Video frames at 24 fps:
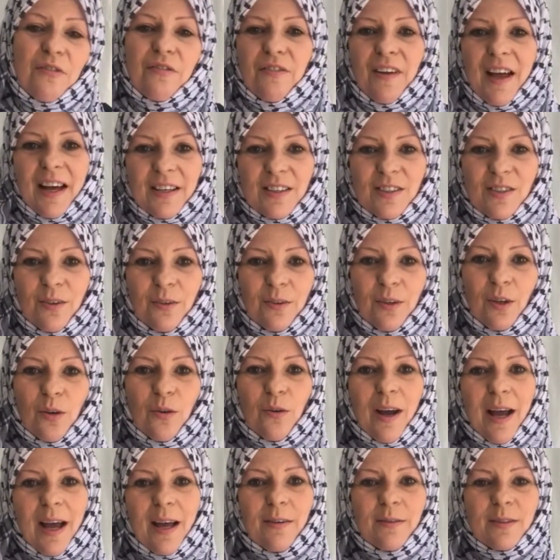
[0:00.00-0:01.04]
Facts on the
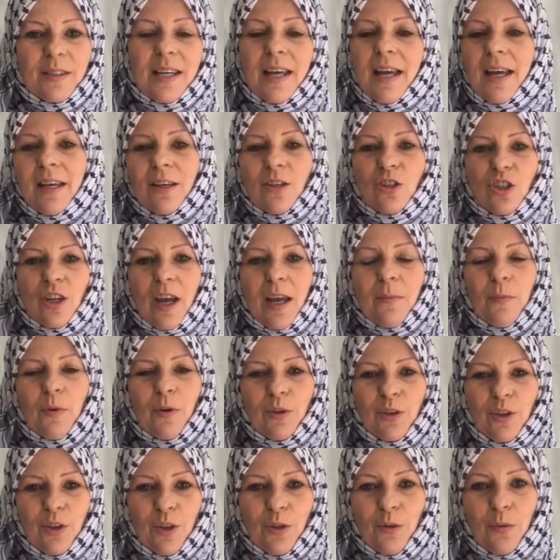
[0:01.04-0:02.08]
ground, shame
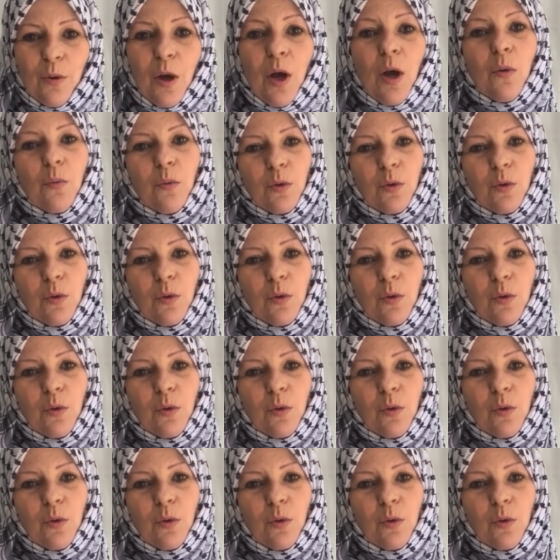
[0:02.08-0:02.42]
on you.